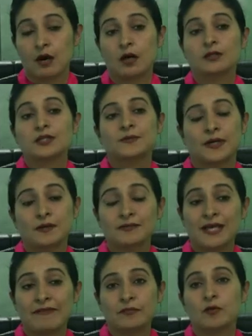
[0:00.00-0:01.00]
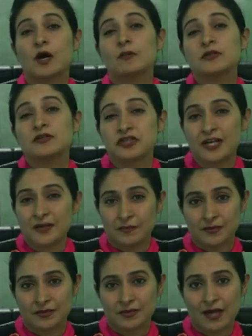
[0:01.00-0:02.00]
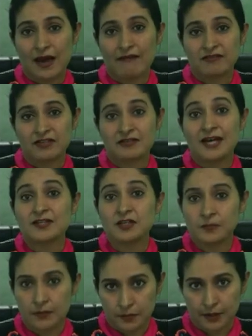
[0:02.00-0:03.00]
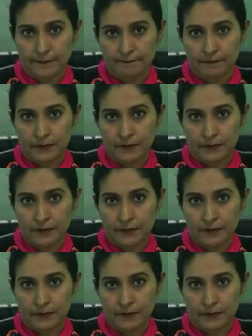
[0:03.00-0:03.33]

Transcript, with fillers: All the sperms have abnormal shapes. They have teratospermia.